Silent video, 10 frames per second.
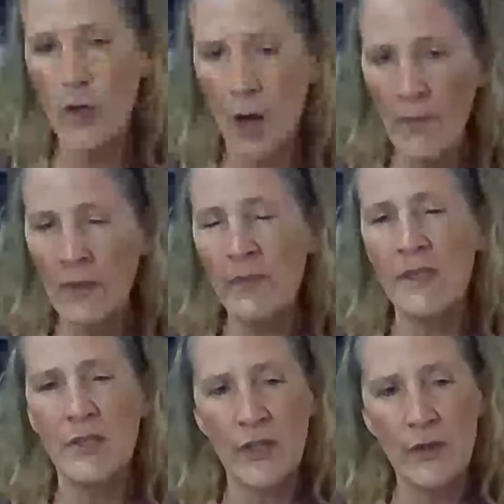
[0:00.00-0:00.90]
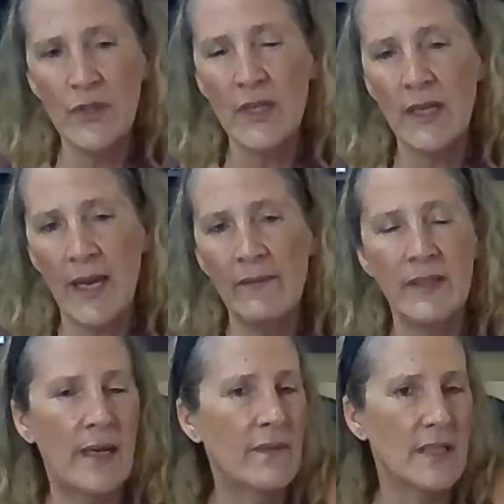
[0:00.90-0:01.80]
common misuse can have
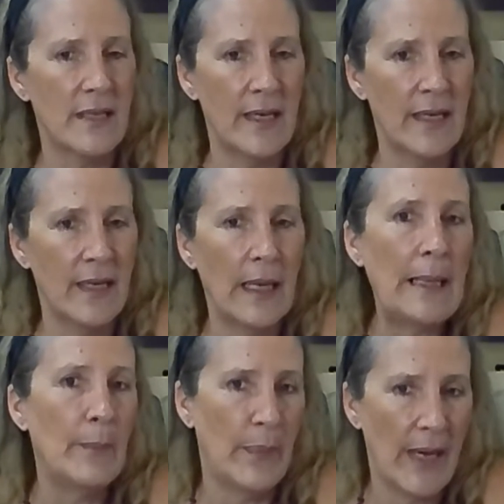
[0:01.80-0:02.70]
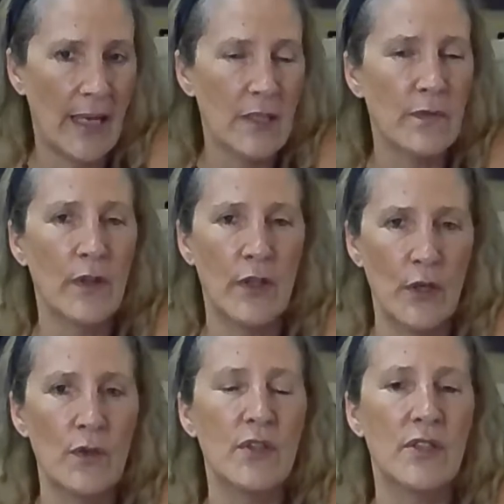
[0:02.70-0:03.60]
devastating impacts for
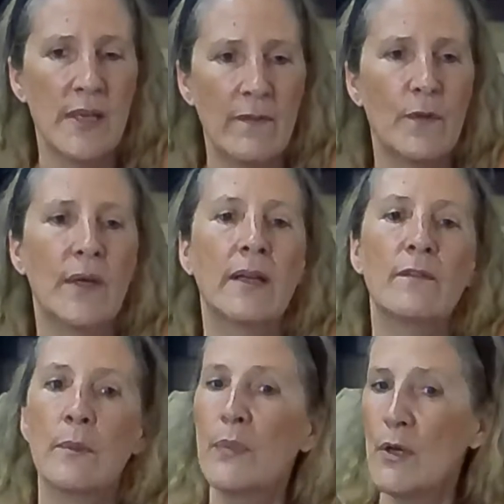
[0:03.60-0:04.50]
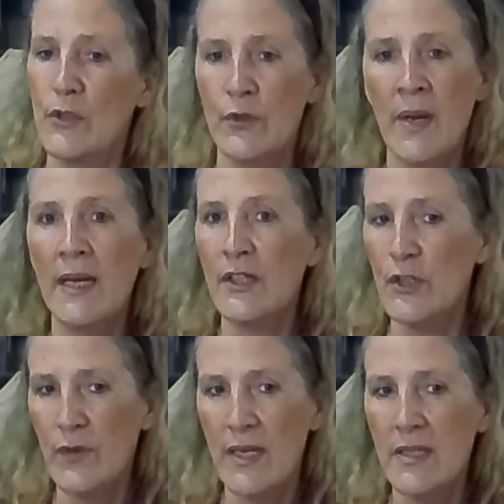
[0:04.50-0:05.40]
those suffering from post-traumatic
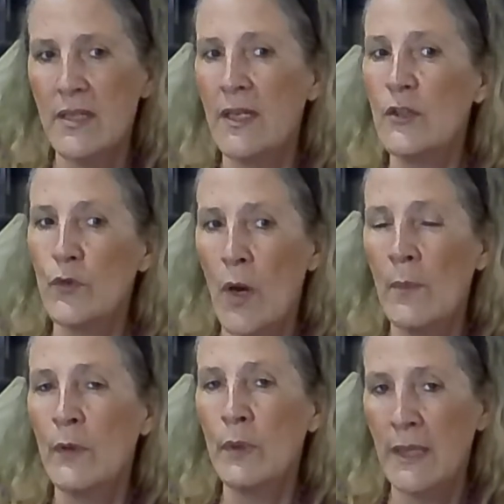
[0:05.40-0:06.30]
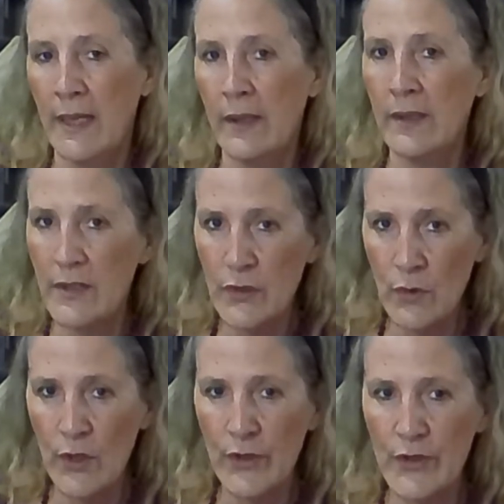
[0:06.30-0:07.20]
stress and trauma-related
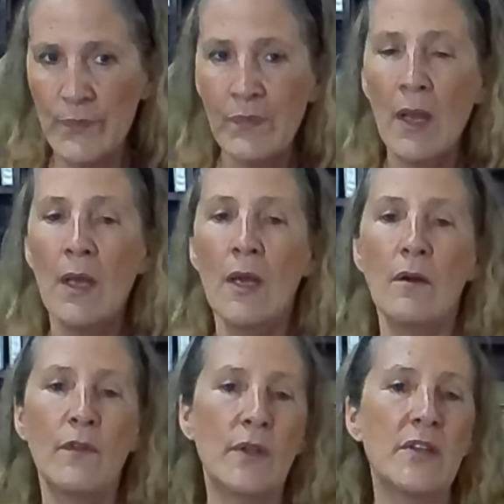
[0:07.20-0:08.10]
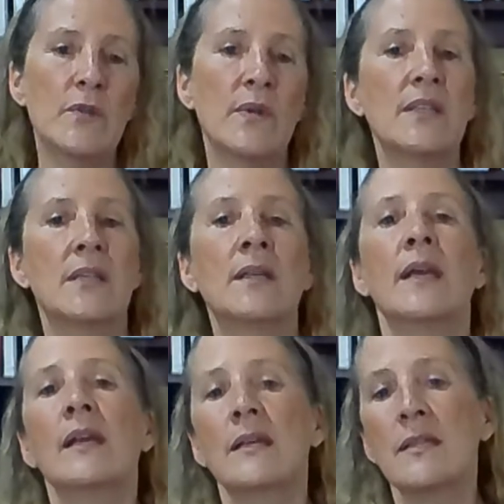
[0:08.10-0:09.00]
disorders. For this reason,
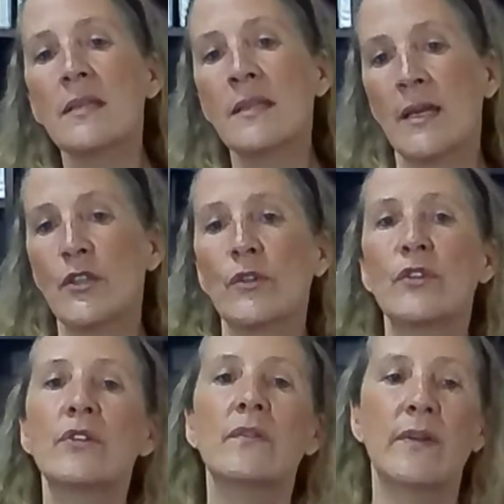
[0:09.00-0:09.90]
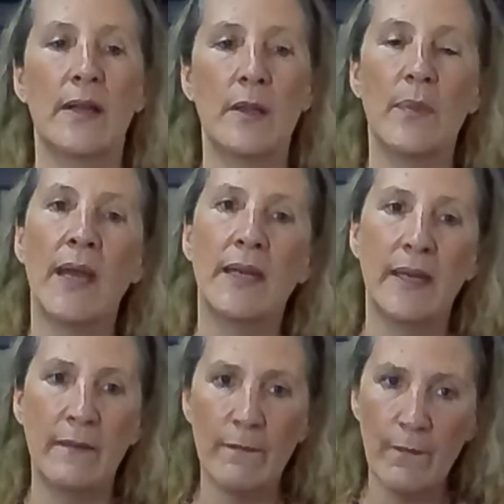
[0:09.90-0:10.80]
it is essential to develop an
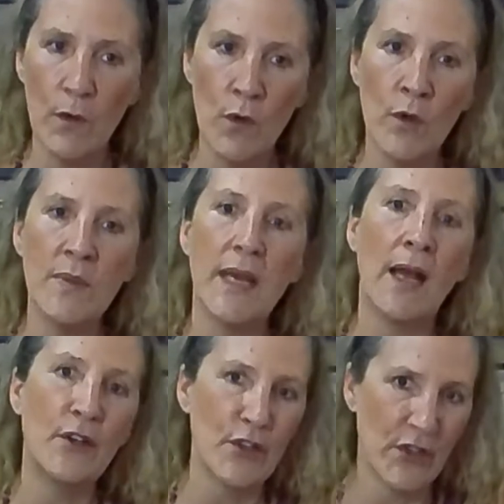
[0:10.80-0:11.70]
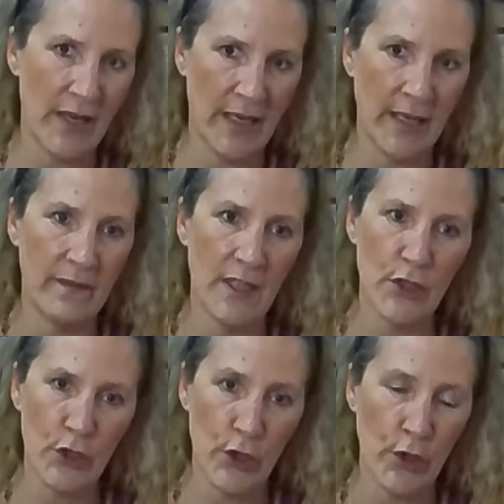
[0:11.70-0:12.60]
informed understanding of this
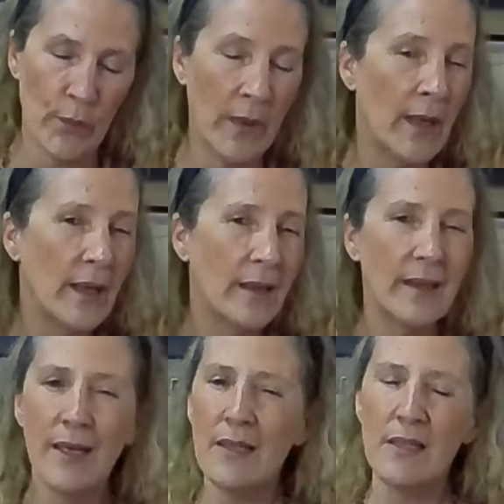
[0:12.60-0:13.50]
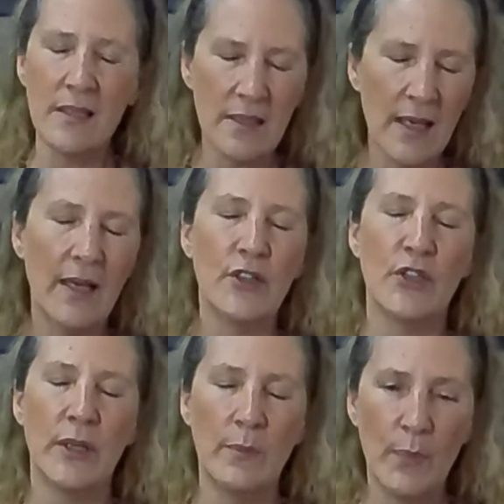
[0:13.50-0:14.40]
term that has such
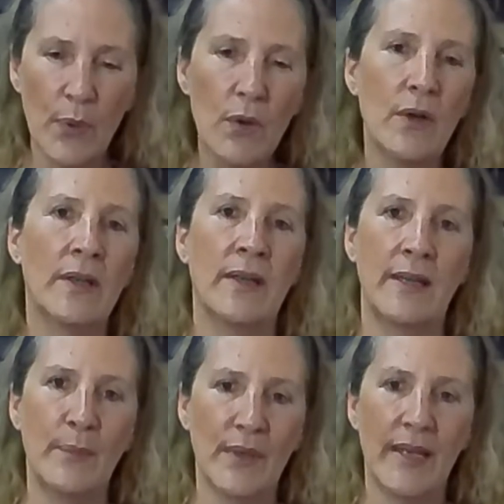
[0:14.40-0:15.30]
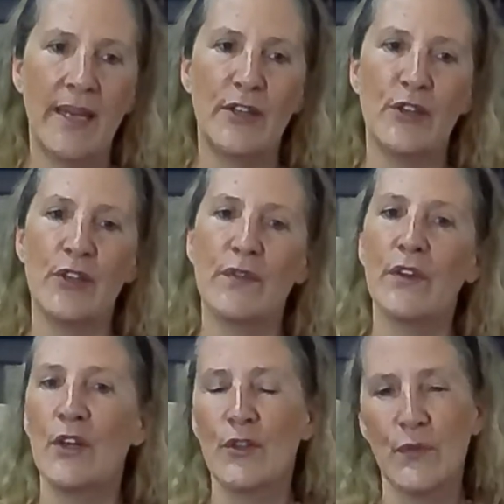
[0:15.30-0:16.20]
important implications for
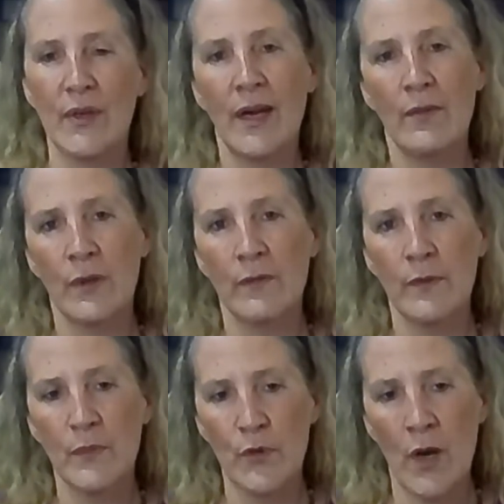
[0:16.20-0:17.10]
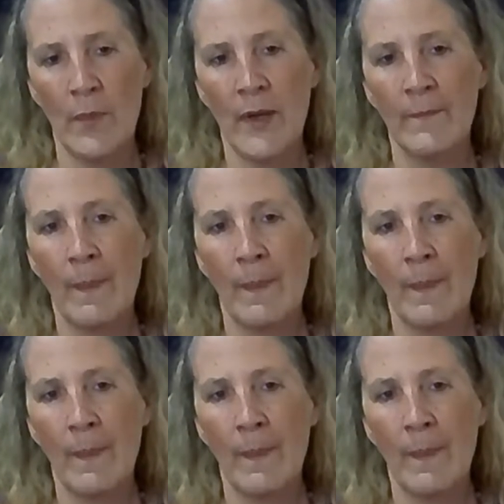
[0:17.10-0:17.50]
those recovering from trauma.